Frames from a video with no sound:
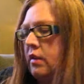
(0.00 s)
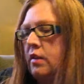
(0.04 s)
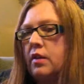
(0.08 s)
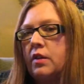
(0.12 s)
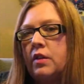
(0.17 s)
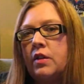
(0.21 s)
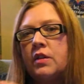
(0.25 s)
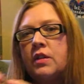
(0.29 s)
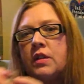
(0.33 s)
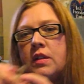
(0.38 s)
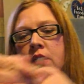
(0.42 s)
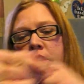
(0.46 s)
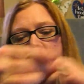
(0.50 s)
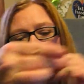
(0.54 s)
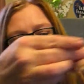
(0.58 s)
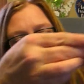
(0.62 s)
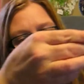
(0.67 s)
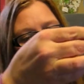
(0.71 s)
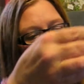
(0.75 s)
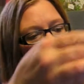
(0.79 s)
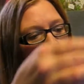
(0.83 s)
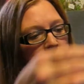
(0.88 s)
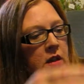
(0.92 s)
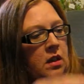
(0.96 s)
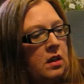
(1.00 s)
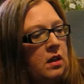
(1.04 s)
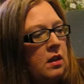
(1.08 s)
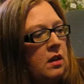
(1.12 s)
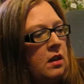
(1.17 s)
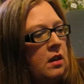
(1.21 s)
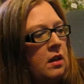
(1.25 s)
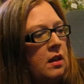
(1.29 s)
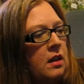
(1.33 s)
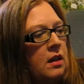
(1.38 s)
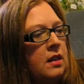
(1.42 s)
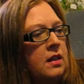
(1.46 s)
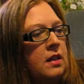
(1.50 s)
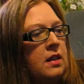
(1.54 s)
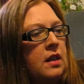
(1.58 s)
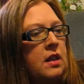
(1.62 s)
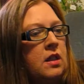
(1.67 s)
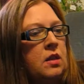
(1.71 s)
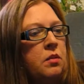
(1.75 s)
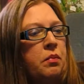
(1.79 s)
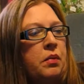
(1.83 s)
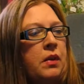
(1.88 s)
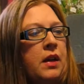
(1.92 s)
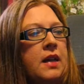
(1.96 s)
there's this one, and it
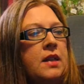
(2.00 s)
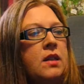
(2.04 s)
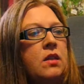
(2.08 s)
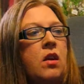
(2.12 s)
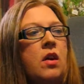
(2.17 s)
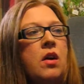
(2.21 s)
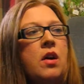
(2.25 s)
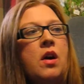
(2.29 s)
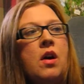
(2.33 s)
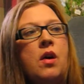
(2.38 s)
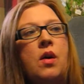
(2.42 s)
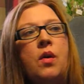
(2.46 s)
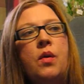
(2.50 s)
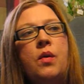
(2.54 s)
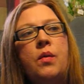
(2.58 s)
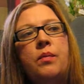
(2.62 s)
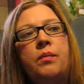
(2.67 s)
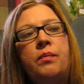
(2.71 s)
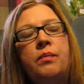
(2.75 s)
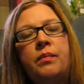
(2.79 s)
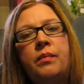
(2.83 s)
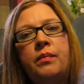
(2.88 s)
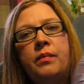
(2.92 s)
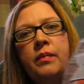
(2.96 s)
says Bless Our Home.